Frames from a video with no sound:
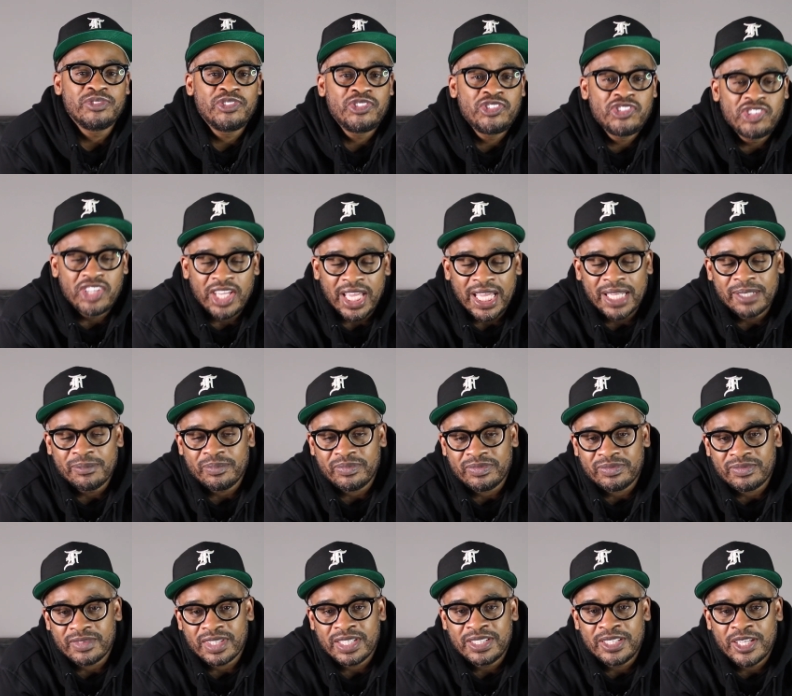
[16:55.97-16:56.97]
Chet,
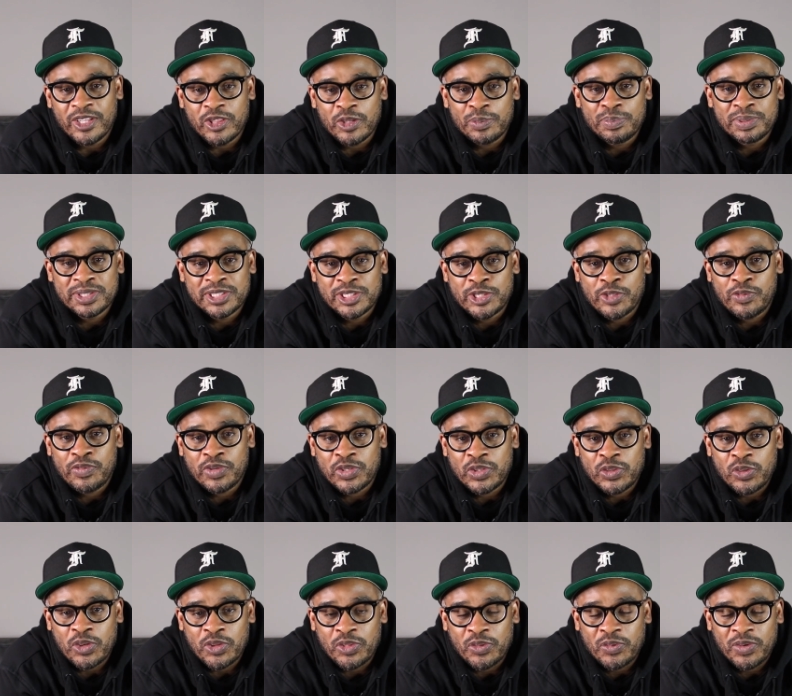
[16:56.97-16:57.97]
another Pacific
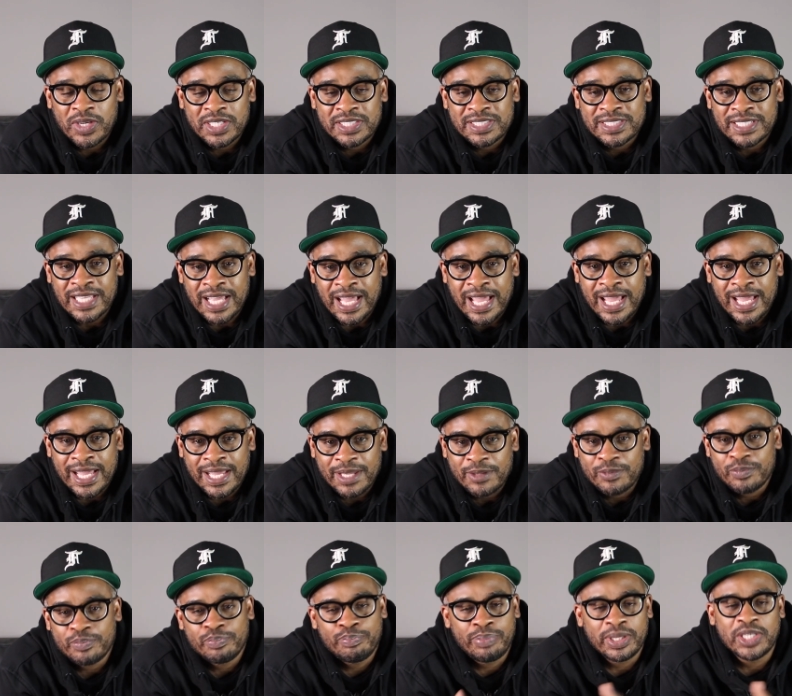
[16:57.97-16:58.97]
Northwest guy,
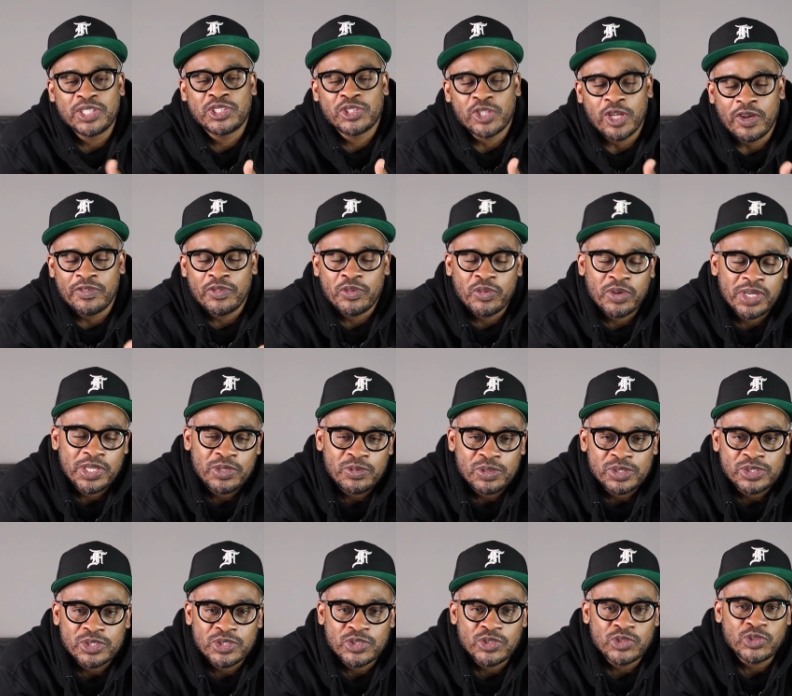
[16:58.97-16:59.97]
based off of where he
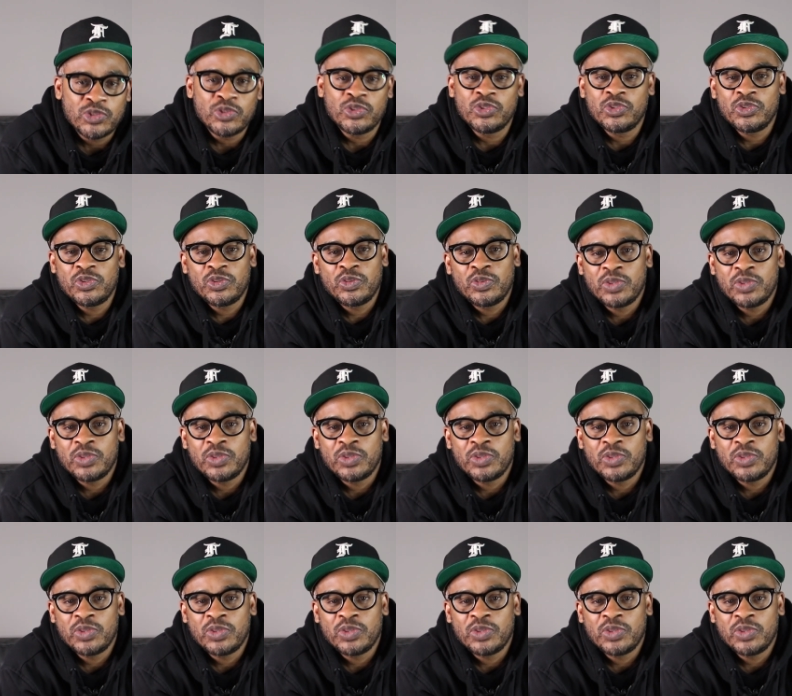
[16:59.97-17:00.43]
went to school.